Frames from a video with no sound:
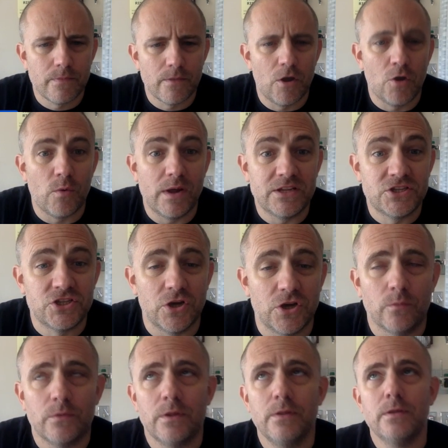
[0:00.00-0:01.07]
All right, so
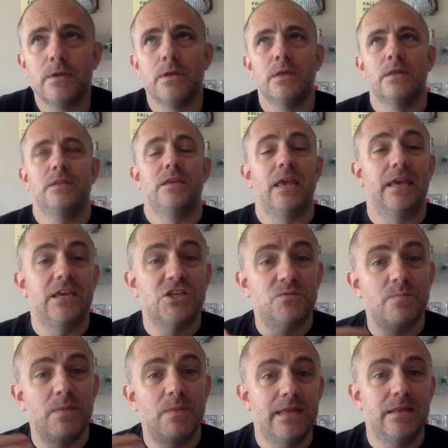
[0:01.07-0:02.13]
Yankees
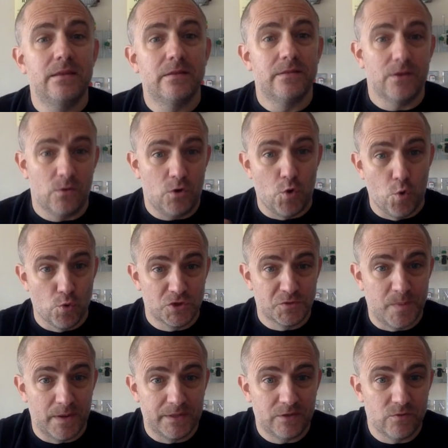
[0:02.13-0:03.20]
made their
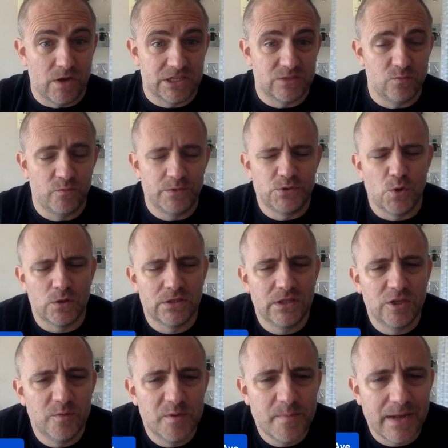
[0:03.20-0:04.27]
corresponding roster. We talked a
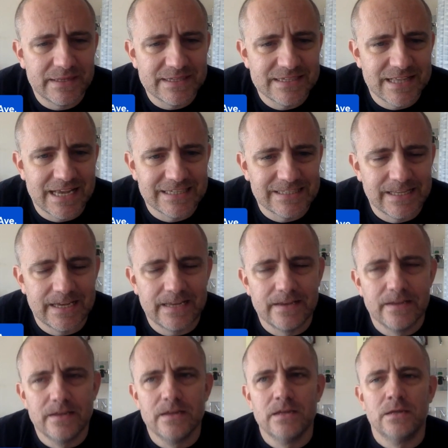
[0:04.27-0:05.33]
little bit about this last night.
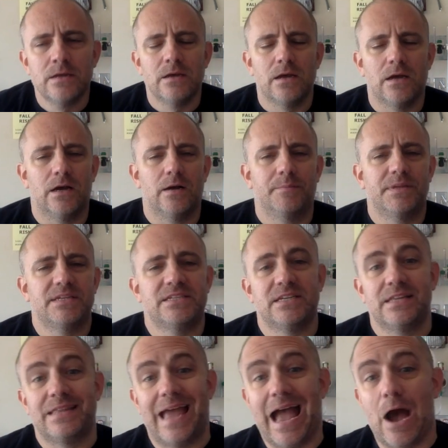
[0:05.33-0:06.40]
They
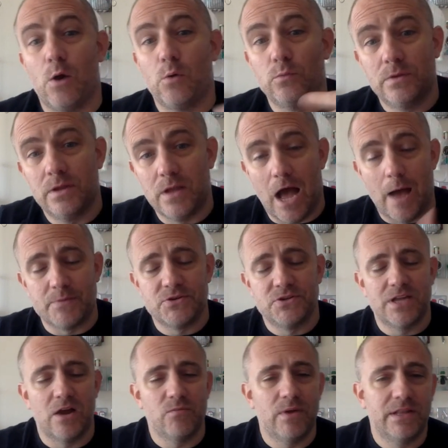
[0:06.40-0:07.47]
sent out,
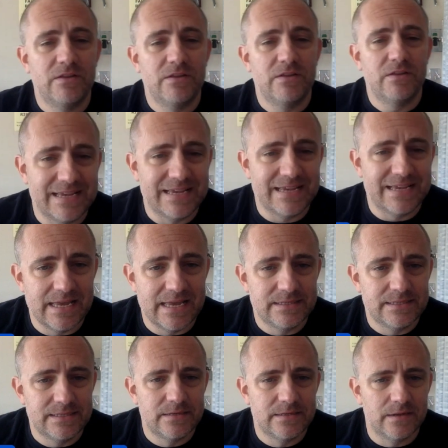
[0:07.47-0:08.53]
optioned out Randy
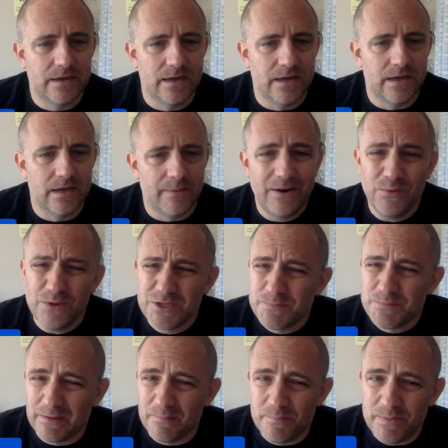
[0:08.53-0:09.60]
Vasquez. I don't
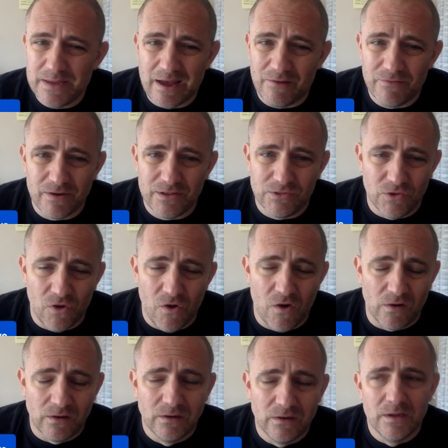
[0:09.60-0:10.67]
expect him to be out very
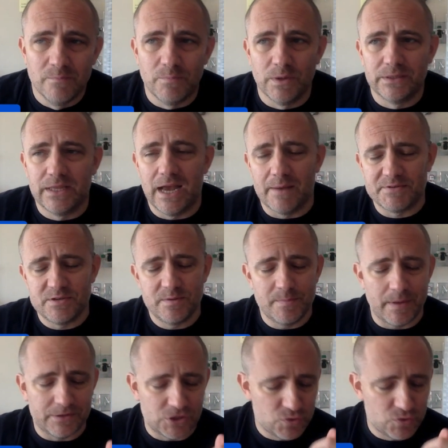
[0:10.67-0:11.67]
long, but they optioned him out to